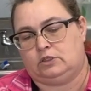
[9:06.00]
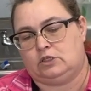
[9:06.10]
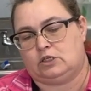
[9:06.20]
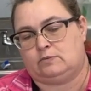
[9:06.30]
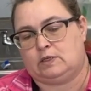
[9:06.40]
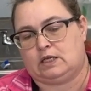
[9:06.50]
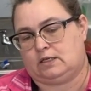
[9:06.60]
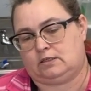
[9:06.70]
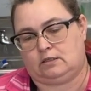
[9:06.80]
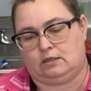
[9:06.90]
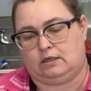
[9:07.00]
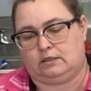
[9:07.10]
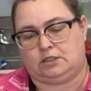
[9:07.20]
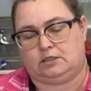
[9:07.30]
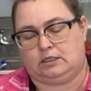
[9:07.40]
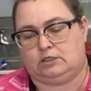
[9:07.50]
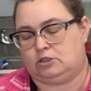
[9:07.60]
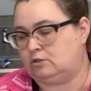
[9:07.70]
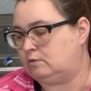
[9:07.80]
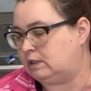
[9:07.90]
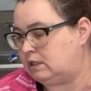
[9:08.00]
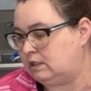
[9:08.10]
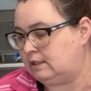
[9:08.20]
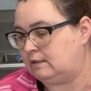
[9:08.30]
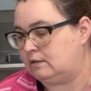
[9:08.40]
just because of that issue with the